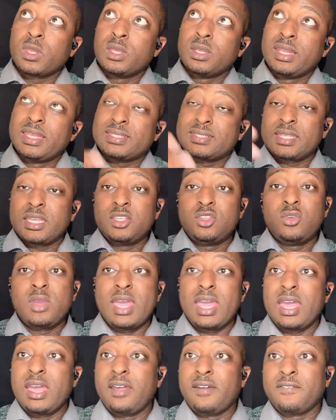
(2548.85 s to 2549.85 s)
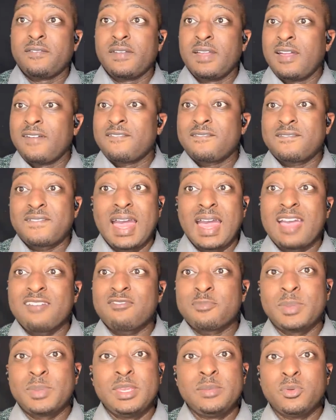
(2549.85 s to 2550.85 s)
let's say you have
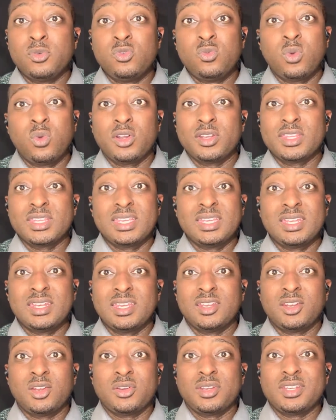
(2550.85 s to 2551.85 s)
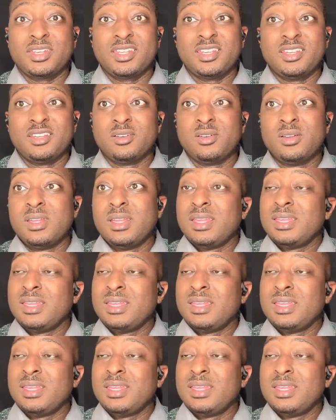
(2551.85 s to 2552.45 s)
5 people who wanted to get in on the deal,